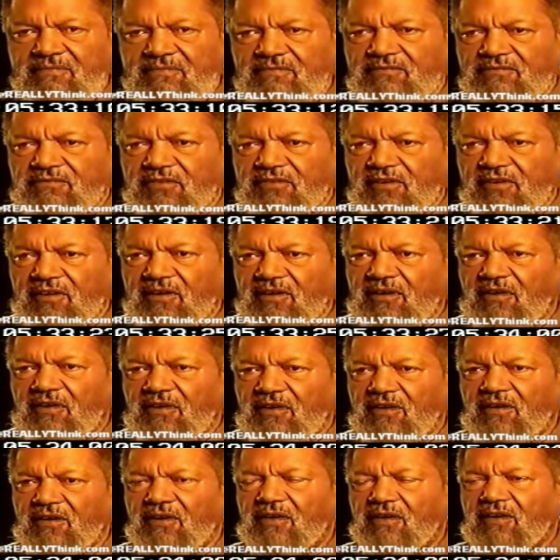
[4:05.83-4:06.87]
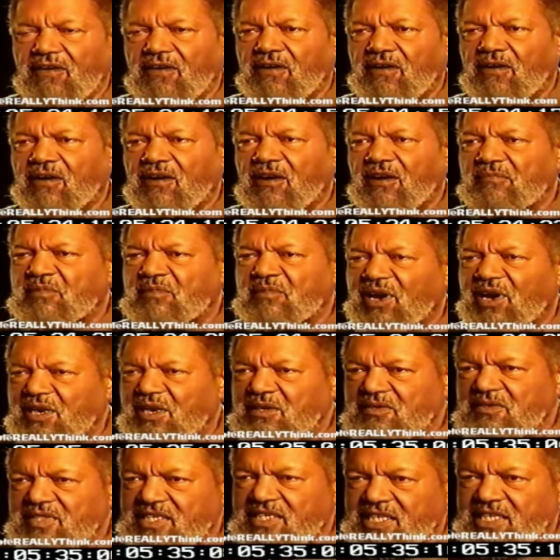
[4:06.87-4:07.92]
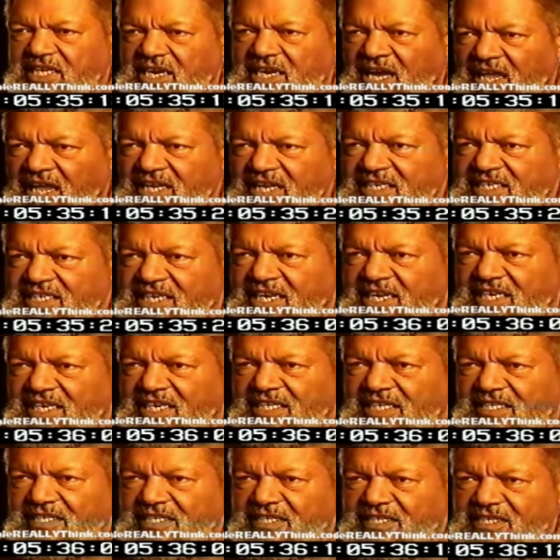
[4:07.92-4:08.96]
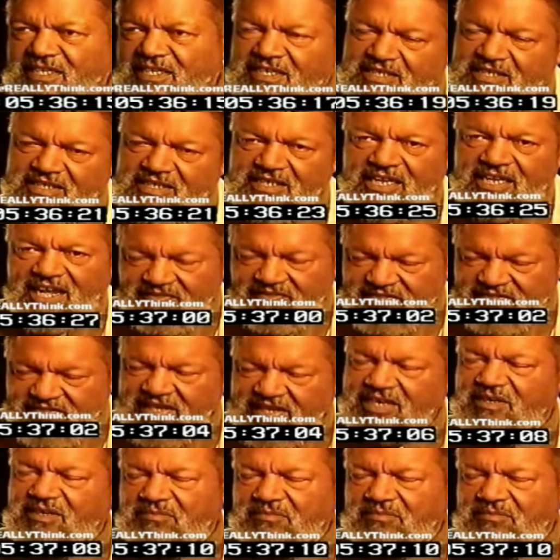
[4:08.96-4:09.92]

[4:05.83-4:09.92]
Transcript: for a Martin Luther King holiday. I think a